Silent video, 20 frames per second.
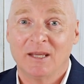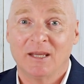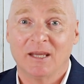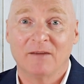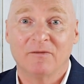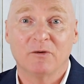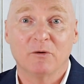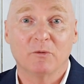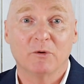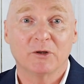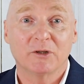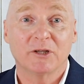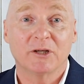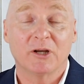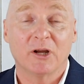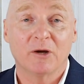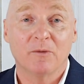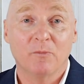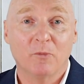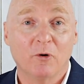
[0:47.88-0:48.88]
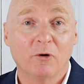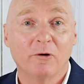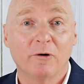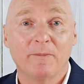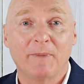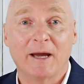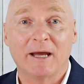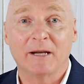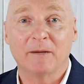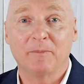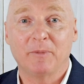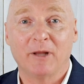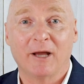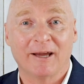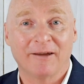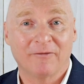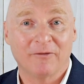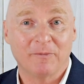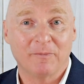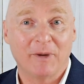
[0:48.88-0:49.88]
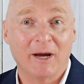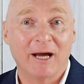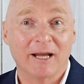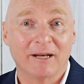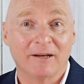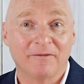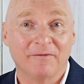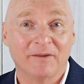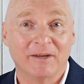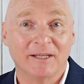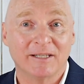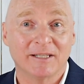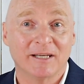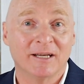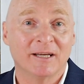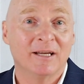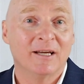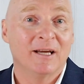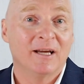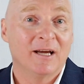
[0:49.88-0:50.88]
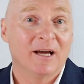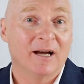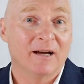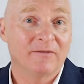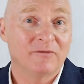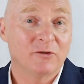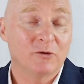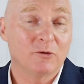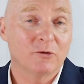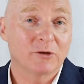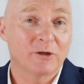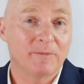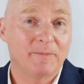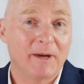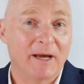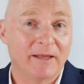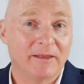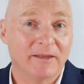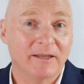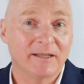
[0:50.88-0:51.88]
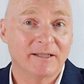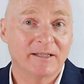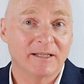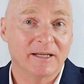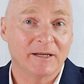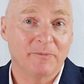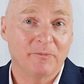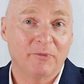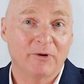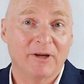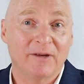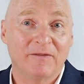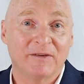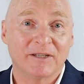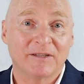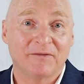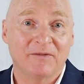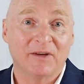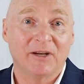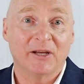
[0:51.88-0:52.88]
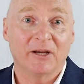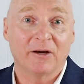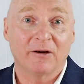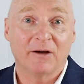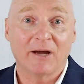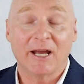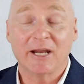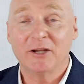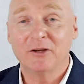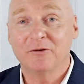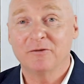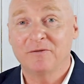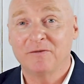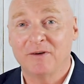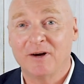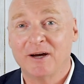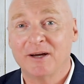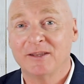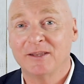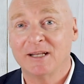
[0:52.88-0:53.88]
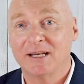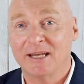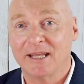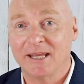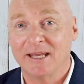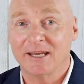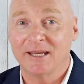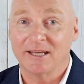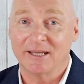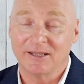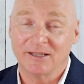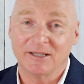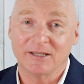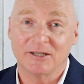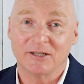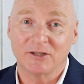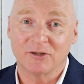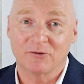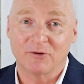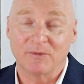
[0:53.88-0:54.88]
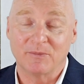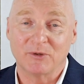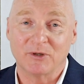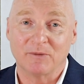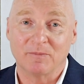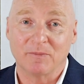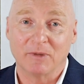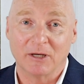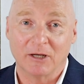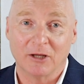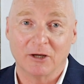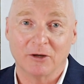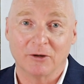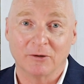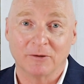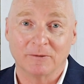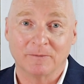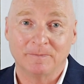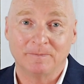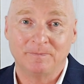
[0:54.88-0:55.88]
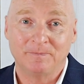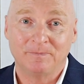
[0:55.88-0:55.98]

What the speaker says: If you want to know more about applying for partner visa, I've talked about this in a previous video and you'll find the link in the description below.